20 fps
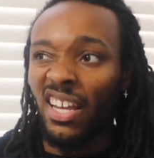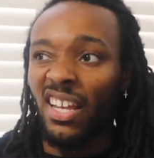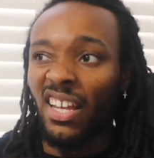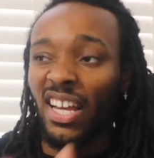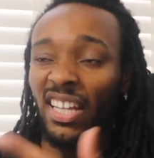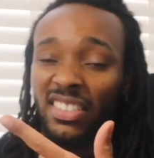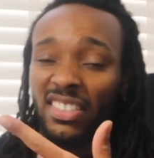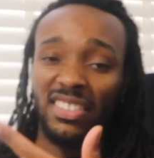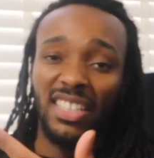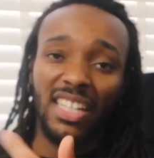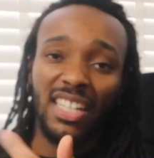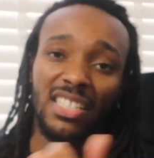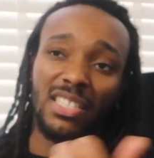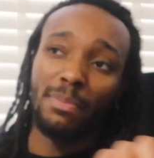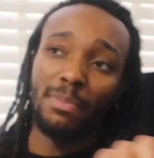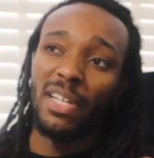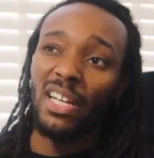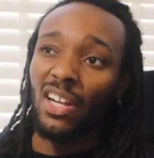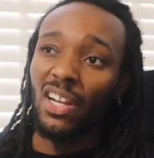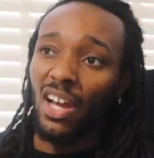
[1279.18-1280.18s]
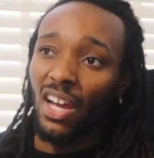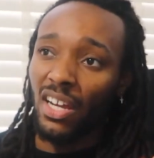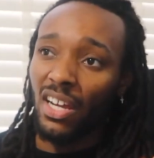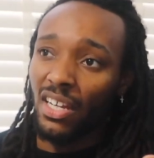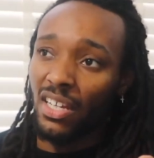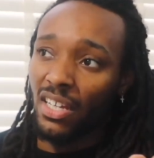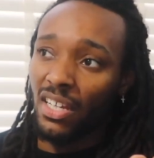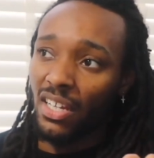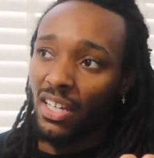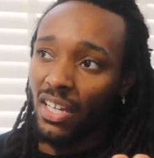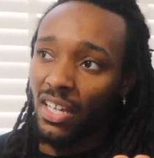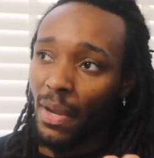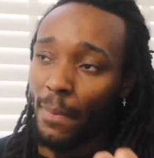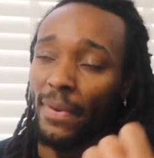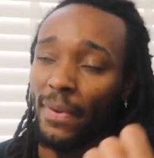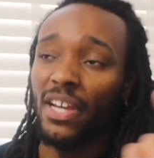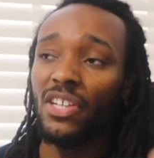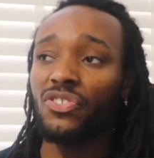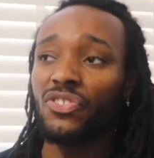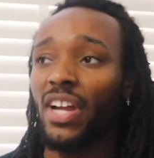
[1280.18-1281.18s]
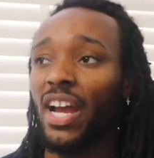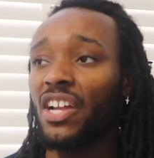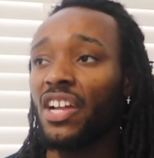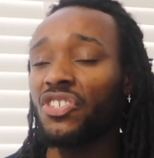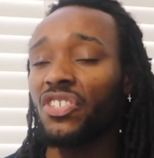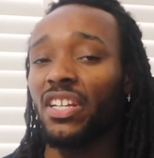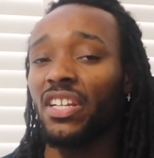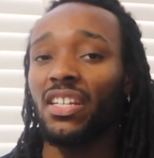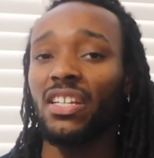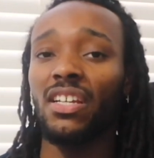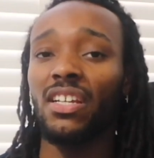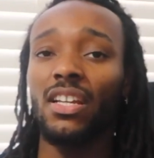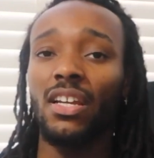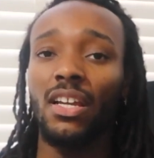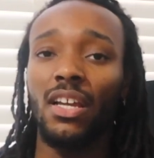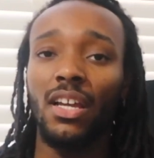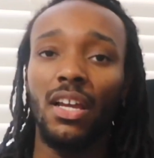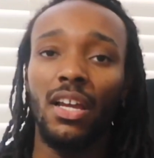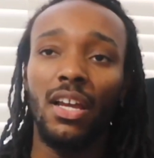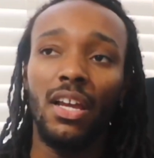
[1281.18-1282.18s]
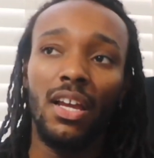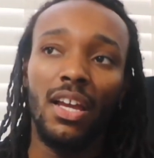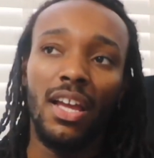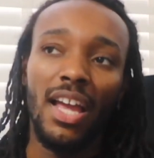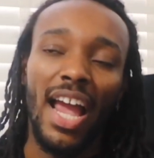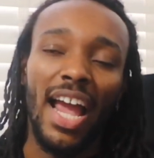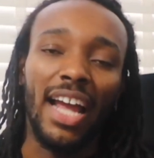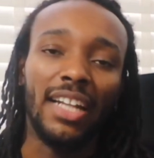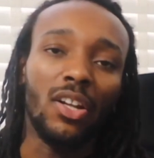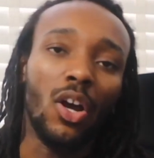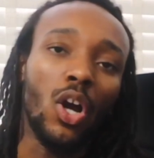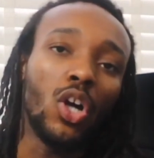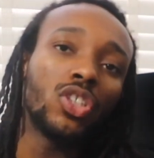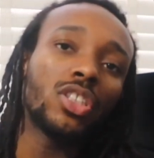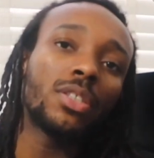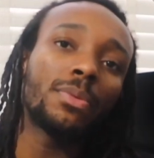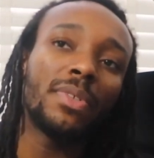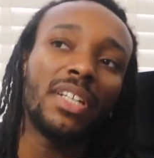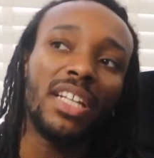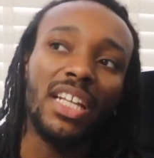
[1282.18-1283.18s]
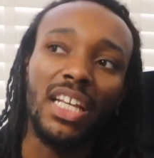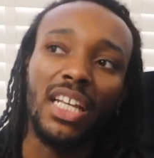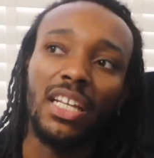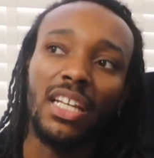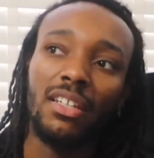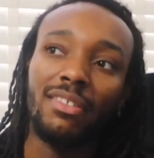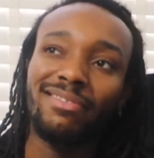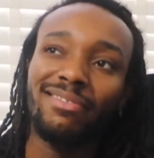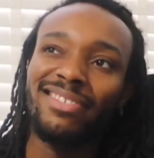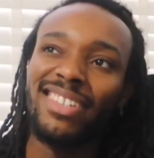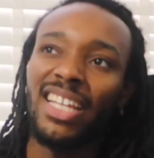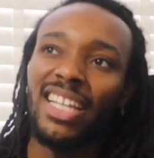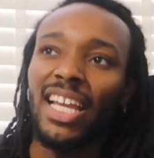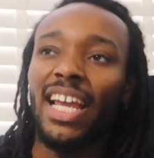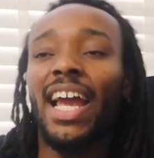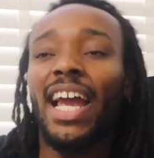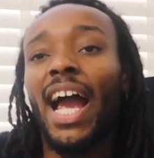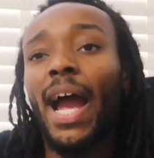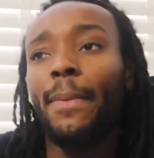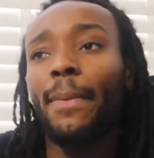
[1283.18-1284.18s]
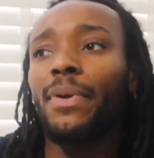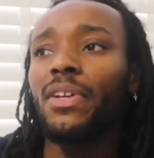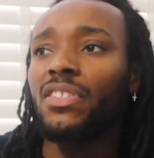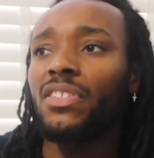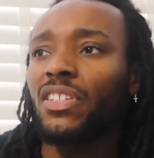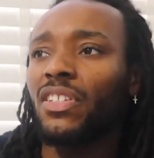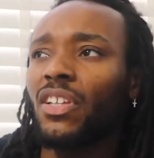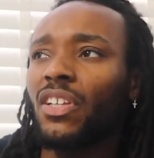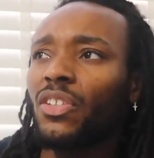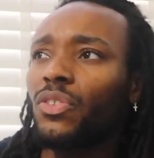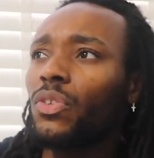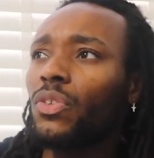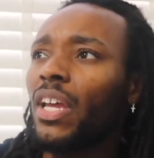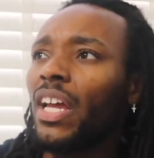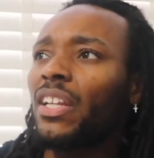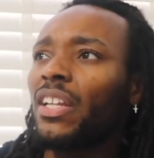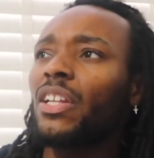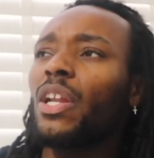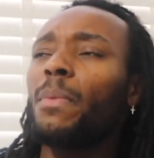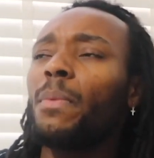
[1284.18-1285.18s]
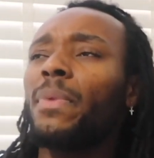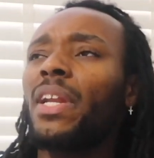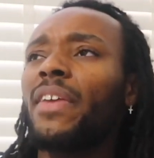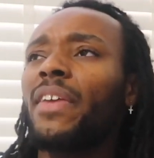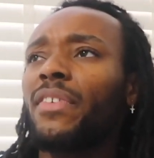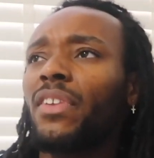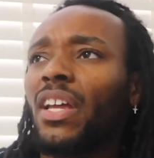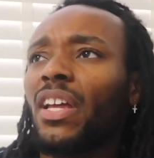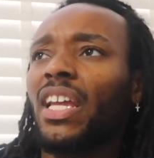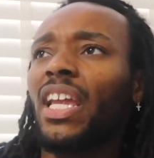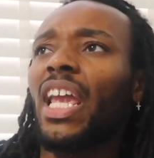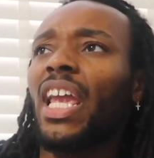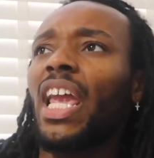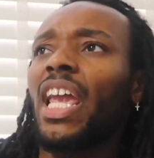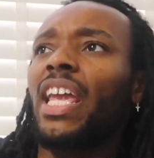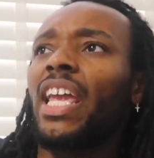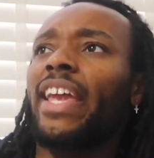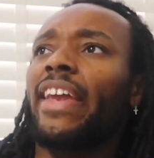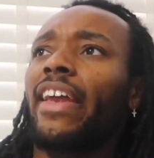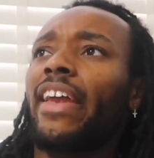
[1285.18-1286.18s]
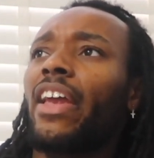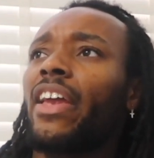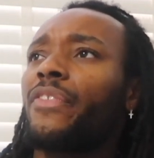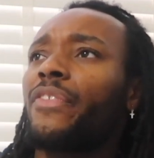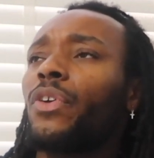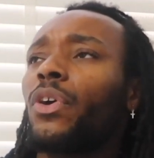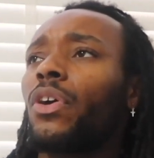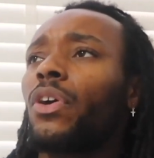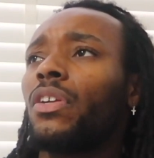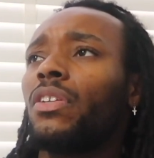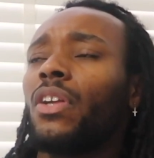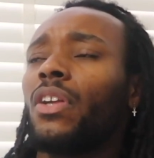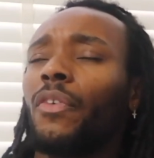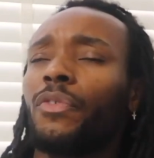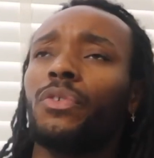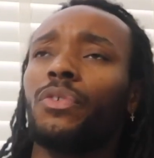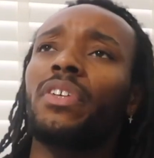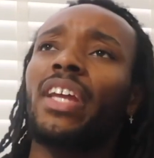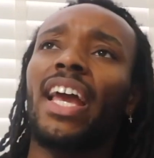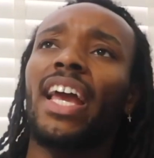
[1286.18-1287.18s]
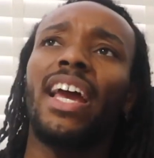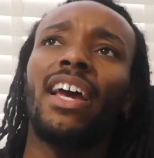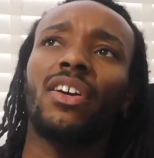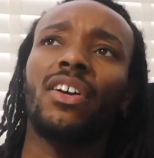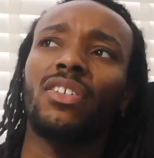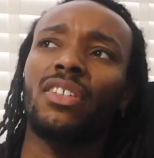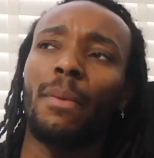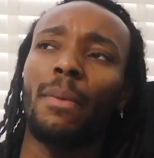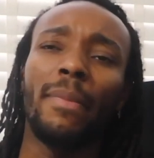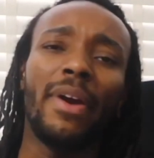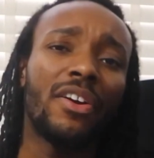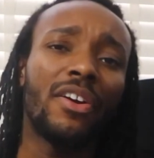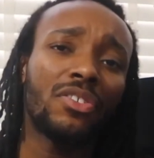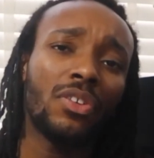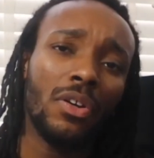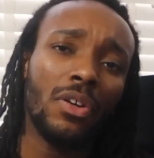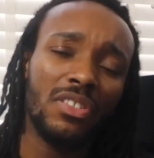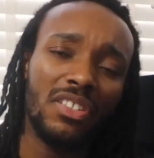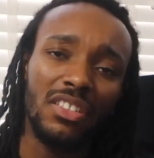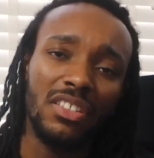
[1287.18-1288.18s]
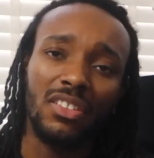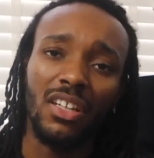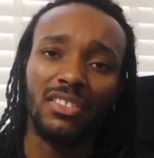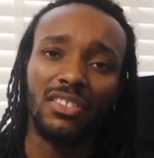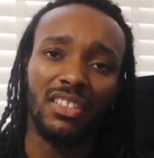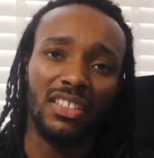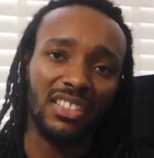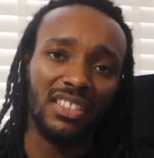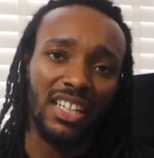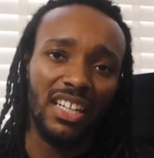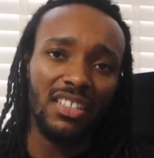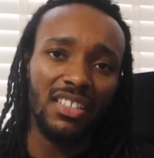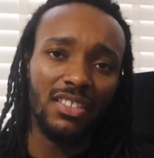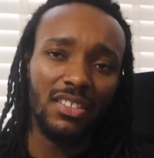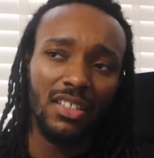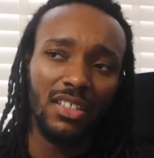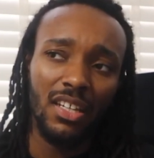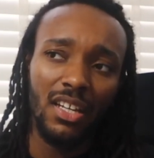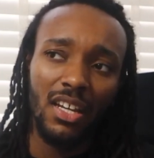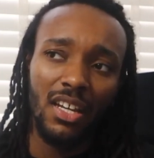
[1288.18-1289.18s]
As I said, it's a bit of luck, a bit of strategy, and ultimately, it happens. And I don't believe in like, if you're good enough, you'll get it, because meritocracy doesn't exist.